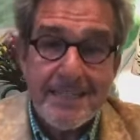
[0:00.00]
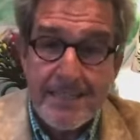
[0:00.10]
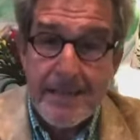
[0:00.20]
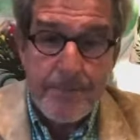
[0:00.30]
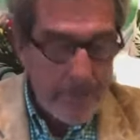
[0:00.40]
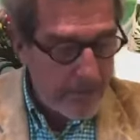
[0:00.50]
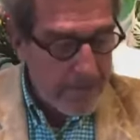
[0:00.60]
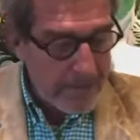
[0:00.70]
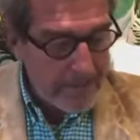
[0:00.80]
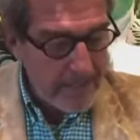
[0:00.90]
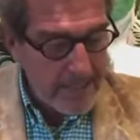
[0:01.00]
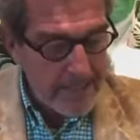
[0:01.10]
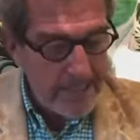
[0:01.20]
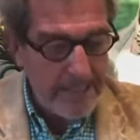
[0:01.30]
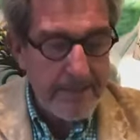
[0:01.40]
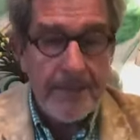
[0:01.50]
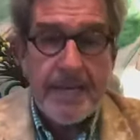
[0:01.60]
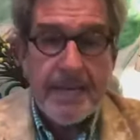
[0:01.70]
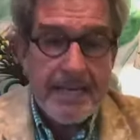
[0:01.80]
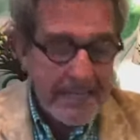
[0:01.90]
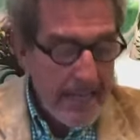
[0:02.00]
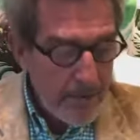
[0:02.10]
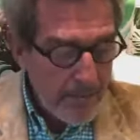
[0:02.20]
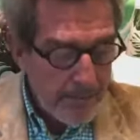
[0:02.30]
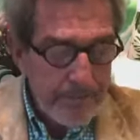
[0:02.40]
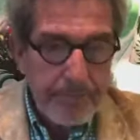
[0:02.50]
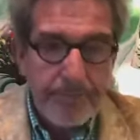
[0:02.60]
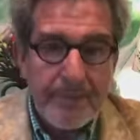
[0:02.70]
December 2019. Now,